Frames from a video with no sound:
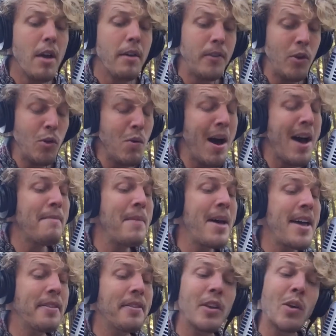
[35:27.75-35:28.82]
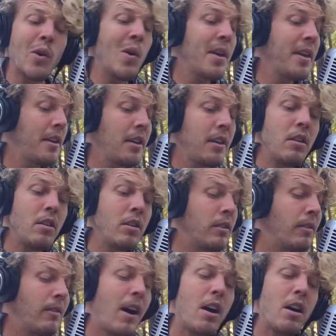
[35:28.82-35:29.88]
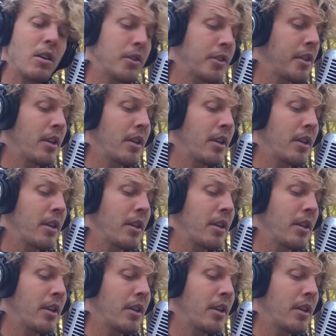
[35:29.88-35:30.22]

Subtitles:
You have met the queen of hearts,